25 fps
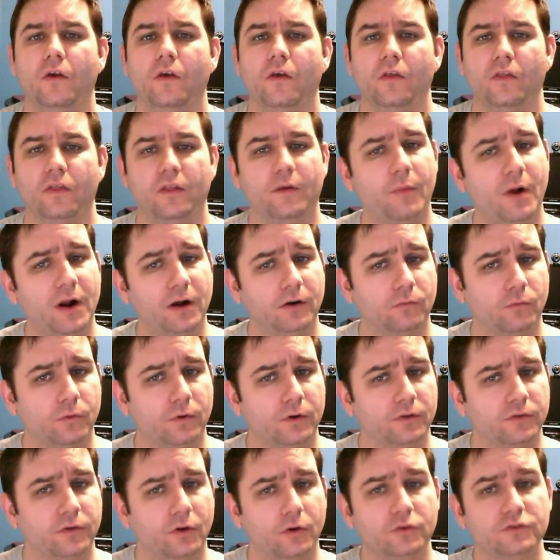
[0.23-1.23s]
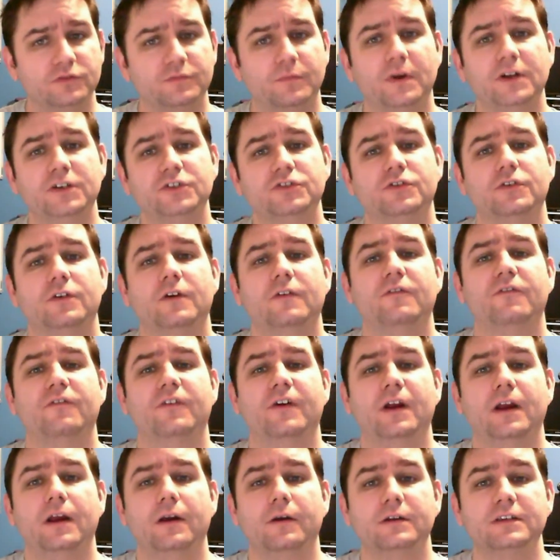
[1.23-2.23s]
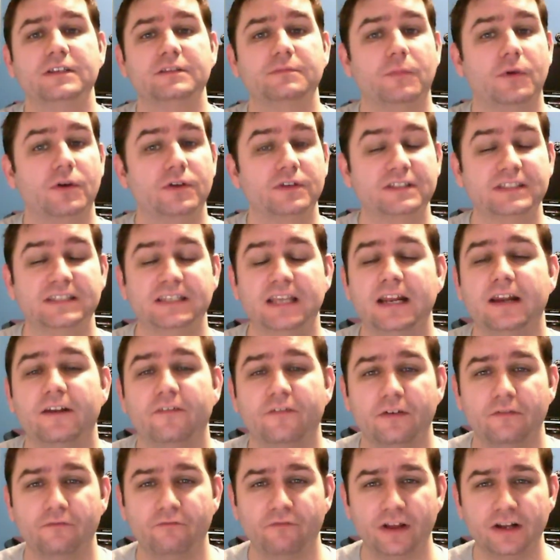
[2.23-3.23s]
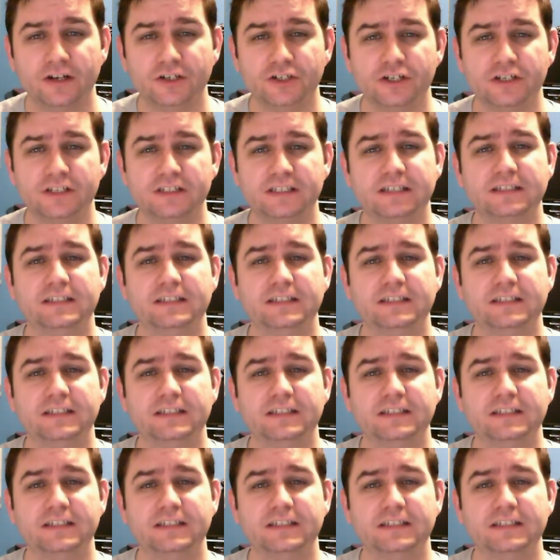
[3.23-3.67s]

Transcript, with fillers: The modern world owes much to a very small set of inventions,